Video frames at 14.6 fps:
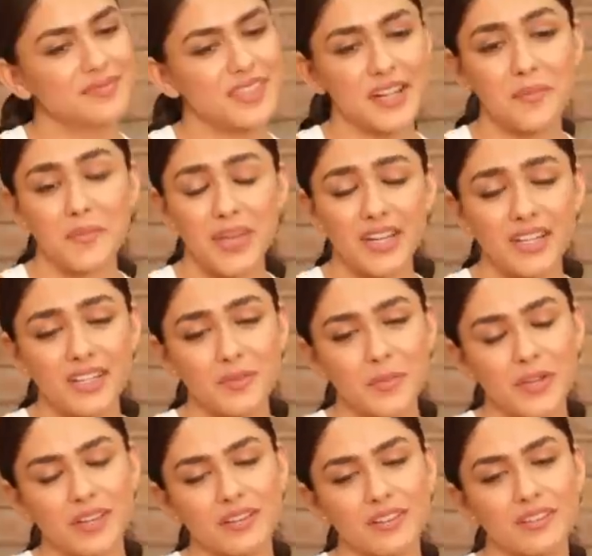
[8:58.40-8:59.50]
There are many,
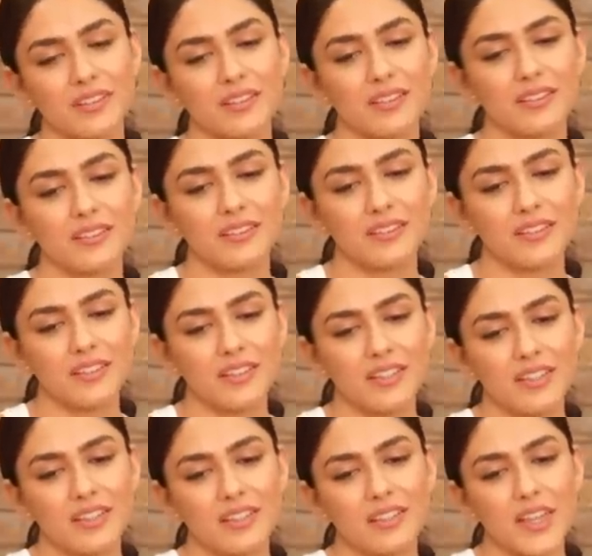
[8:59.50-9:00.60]
but uh,
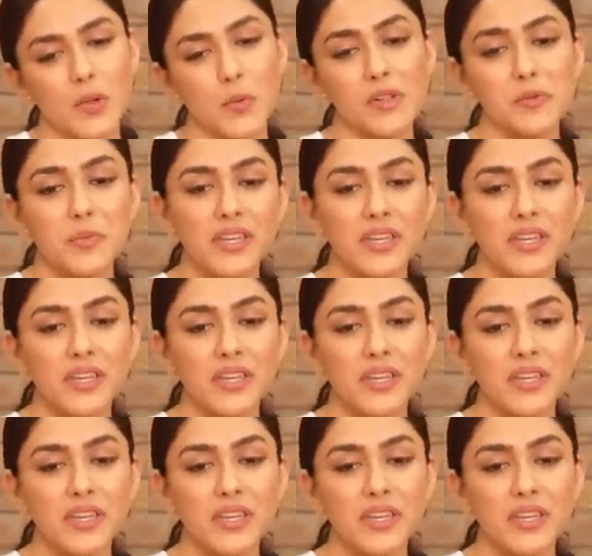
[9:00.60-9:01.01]
there will